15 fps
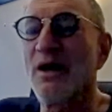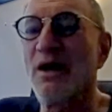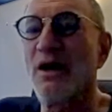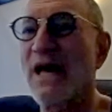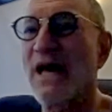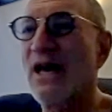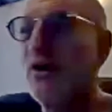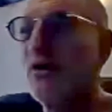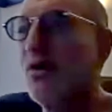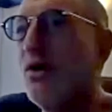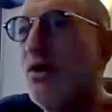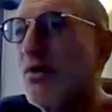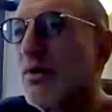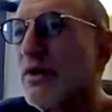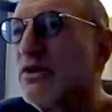at
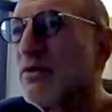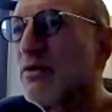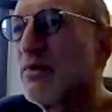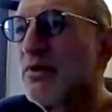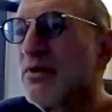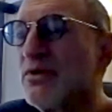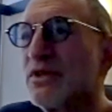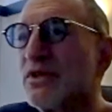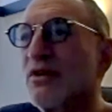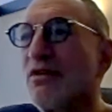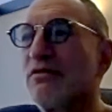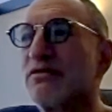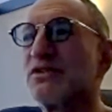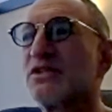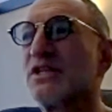all when you're producing
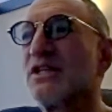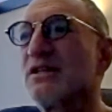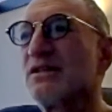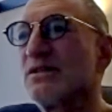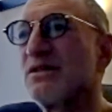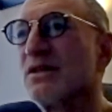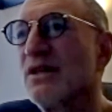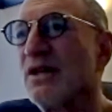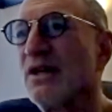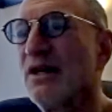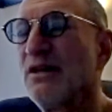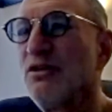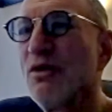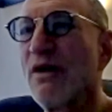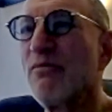overseas.
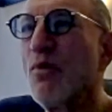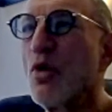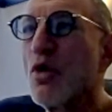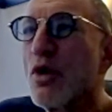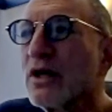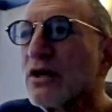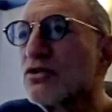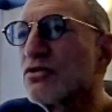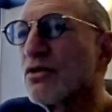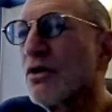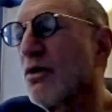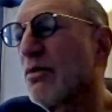You have more control